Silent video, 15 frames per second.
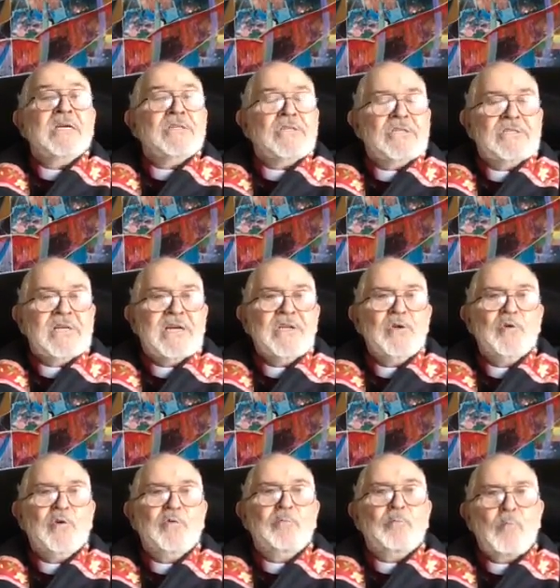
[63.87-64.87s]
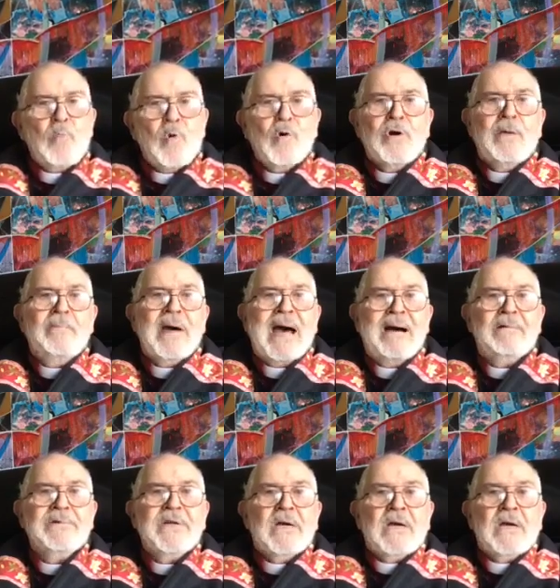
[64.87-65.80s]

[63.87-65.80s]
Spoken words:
to tell you more about